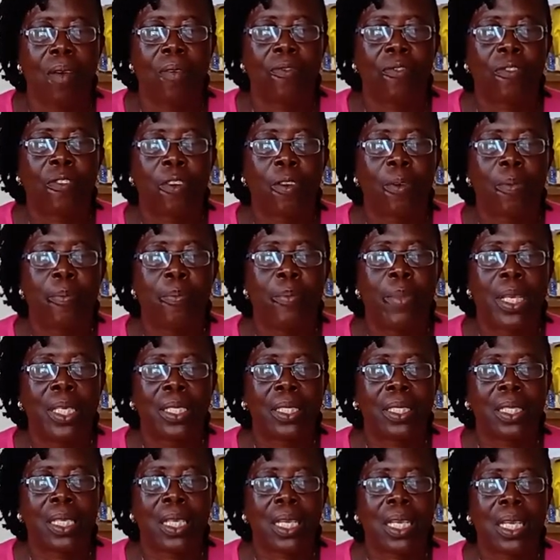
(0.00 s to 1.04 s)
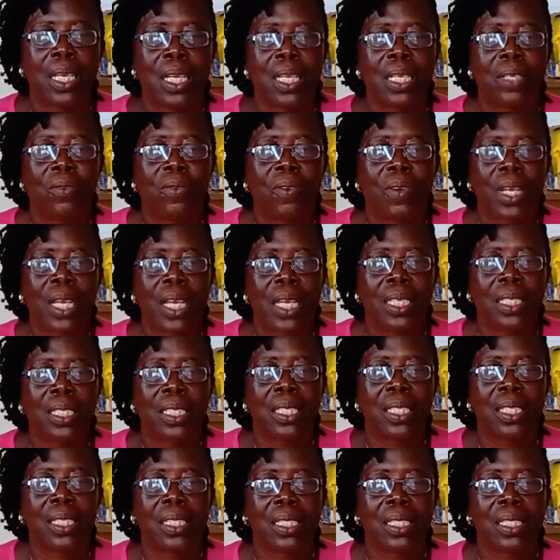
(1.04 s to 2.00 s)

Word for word: for basic education